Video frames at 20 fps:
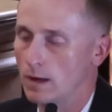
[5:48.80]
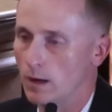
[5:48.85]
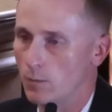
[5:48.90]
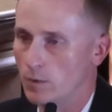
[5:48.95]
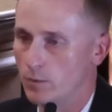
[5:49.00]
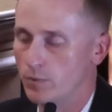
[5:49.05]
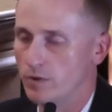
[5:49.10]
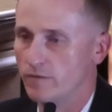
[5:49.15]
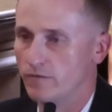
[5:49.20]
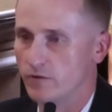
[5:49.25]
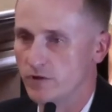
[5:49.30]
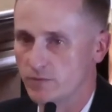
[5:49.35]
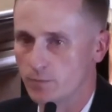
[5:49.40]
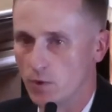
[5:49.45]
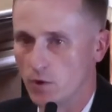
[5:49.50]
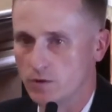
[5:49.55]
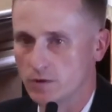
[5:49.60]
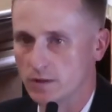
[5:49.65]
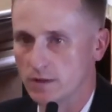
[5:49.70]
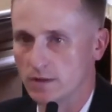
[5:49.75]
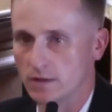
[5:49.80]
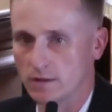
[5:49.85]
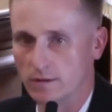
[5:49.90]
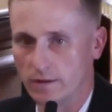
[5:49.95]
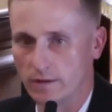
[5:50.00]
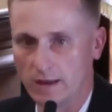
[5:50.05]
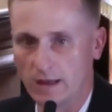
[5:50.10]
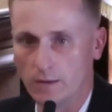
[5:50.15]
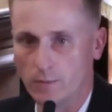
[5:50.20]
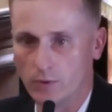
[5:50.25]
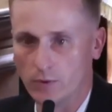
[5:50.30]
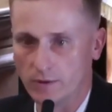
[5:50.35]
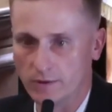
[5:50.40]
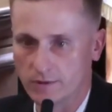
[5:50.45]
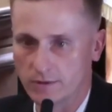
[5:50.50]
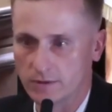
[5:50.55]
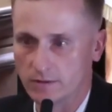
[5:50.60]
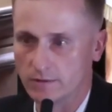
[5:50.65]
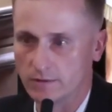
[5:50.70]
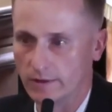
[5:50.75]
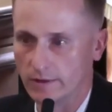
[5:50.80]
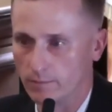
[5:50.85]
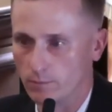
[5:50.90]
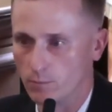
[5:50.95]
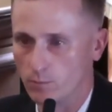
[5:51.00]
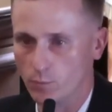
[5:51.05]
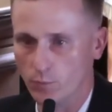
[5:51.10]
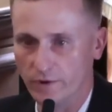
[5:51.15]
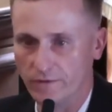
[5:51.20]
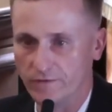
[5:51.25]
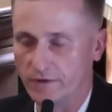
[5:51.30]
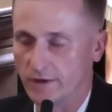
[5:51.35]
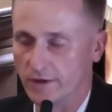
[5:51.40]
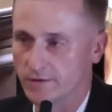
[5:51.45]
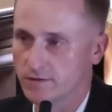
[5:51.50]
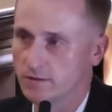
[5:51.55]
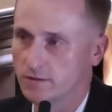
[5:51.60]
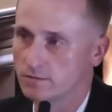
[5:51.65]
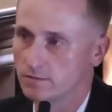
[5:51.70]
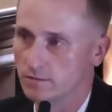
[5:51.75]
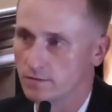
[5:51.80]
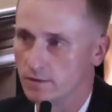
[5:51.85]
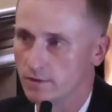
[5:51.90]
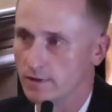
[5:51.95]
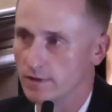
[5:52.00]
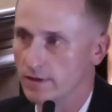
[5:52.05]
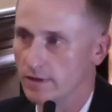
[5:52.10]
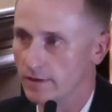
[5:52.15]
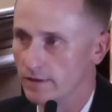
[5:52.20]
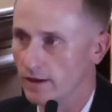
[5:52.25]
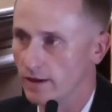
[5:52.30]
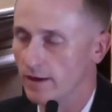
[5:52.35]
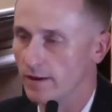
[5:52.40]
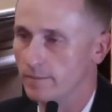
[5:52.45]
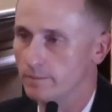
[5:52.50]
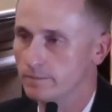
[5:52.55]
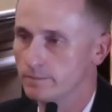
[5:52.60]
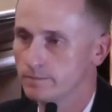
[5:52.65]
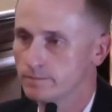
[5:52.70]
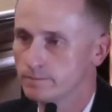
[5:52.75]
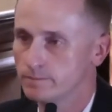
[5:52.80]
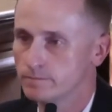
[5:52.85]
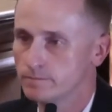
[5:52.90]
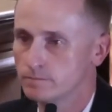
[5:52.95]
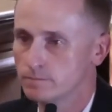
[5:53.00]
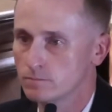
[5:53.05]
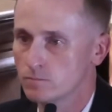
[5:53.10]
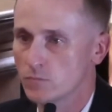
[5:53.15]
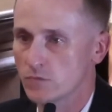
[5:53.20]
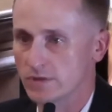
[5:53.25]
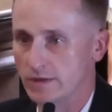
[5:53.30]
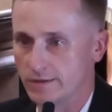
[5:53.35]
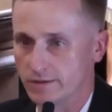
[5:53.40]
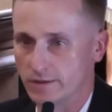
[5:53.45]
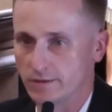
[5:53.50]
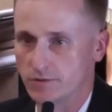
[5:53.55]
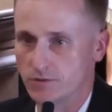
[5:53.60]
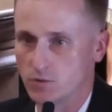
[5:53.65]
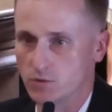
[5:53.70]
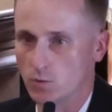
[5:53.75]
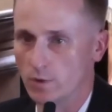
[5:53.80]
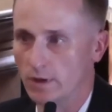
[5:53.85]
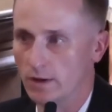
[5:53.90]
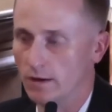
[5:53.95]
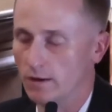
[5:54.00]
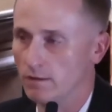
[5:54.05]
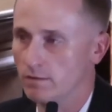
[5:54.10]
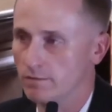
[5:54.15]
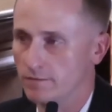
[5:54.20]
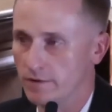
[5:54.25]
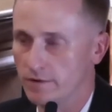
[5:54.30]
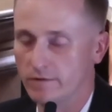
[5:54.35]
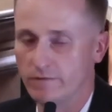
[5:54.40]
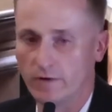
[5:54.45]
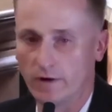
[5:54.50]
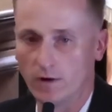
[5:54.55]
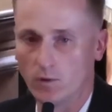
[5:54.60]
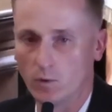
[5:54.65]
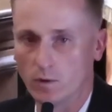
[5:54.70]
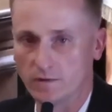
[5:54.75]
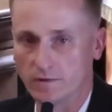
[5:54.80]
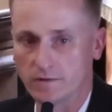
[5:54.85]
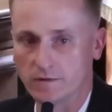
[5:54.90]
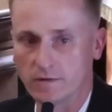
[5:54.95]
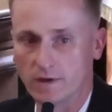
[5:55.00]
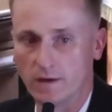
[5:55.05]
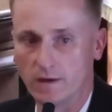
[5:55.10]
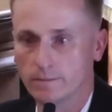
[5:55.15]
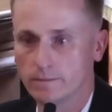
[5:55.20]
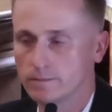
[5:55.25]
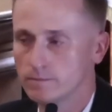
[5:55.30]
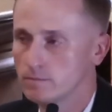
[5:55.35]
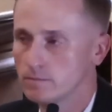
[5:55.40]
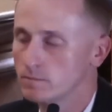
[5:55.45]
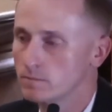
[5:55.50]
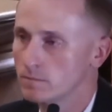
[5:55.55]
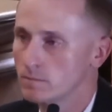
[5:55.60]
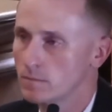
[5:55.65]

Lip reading: We briefly spoke to the Canton police, and they briefed us and sent us to where the defendant was at the time.